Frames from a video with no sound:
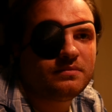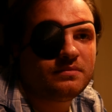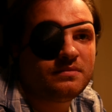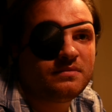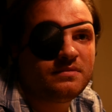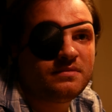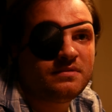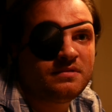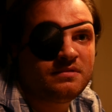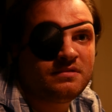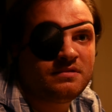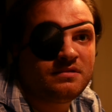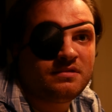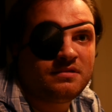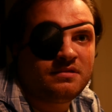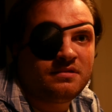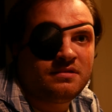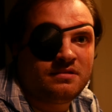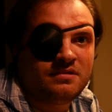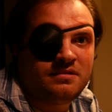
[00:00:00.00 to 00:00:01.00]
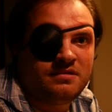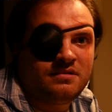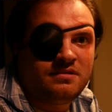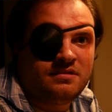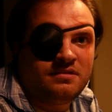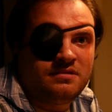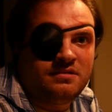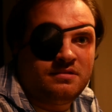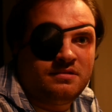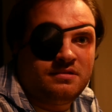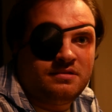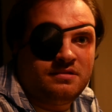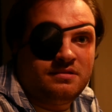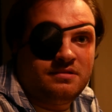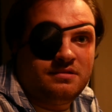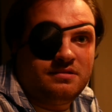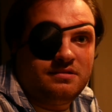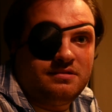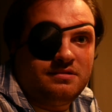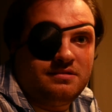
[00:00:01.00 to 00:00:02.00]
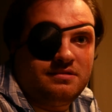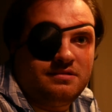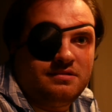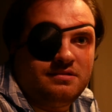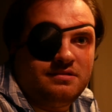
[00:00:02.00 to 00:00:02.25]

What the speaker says: Nothing is said.